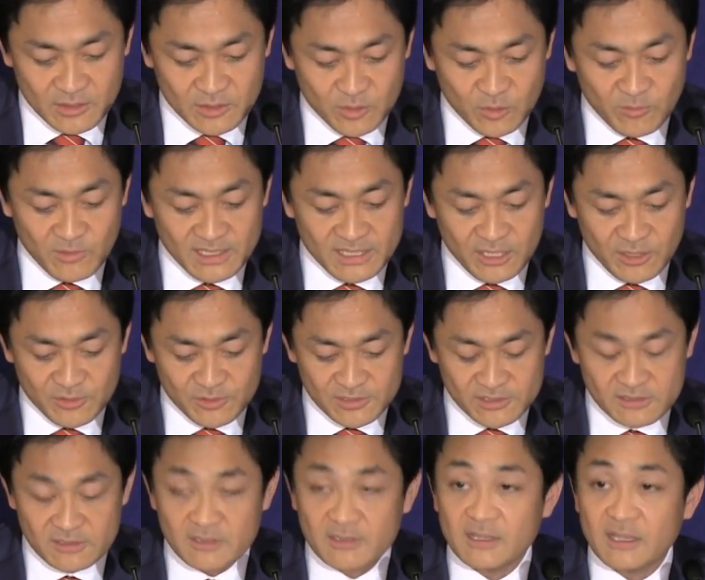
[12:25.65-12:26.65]
to
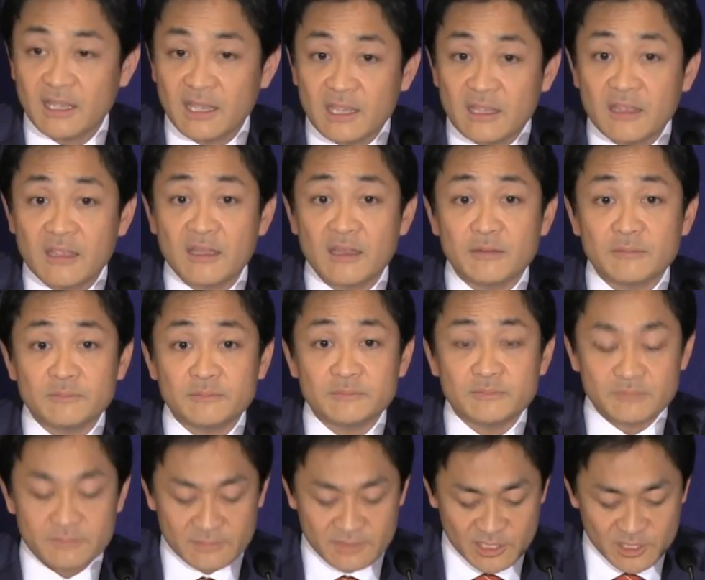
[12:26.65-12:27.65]
reduce
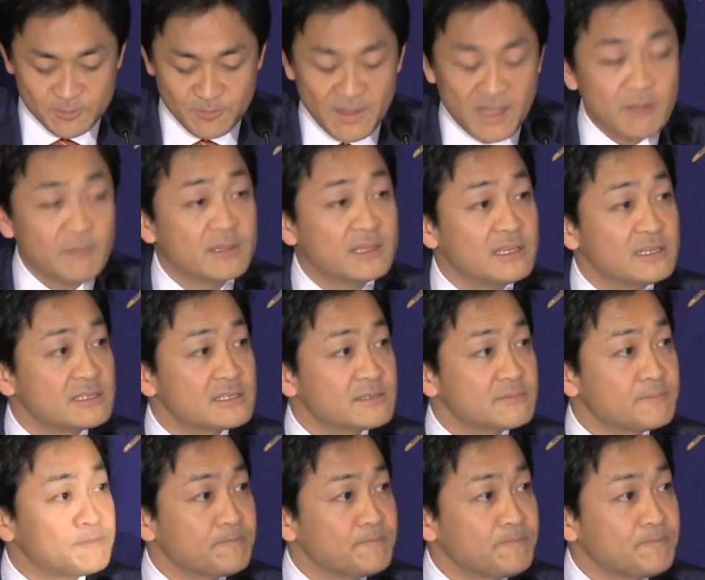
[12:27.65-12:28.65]
income disparities.